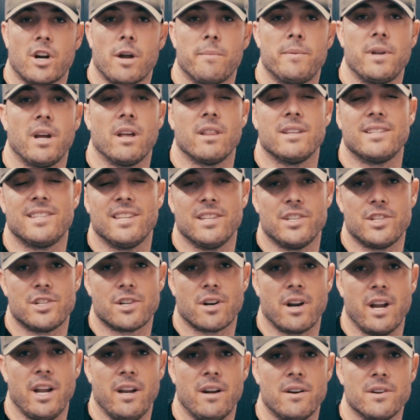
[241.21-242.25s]
drop down that says
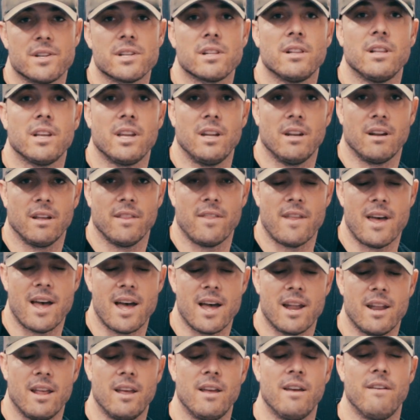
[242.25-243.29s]
Trainers, clicking on
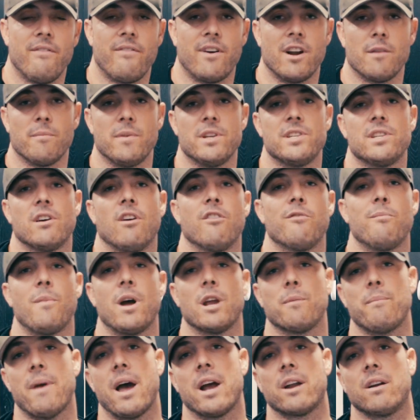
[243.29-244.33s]
that, finding myself,
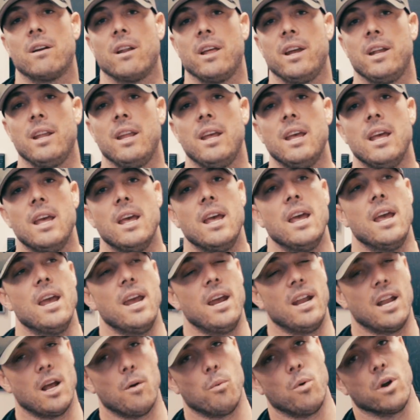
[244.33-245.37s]
Mike Macklin,
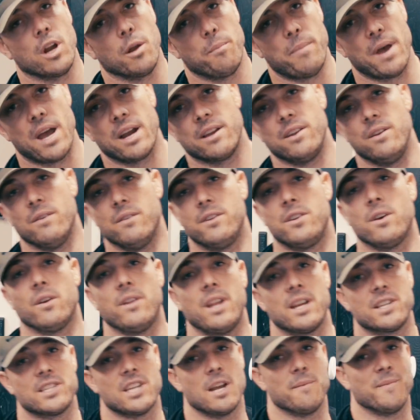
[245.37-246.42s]
and I will get back to you.
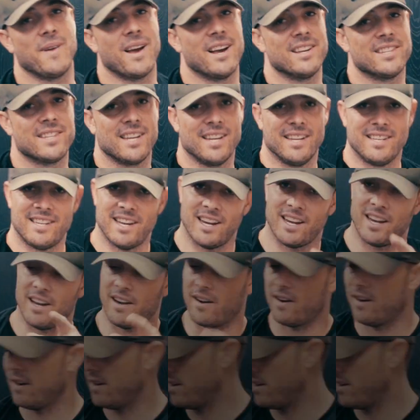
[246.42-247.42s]
Until next time, guys, take care.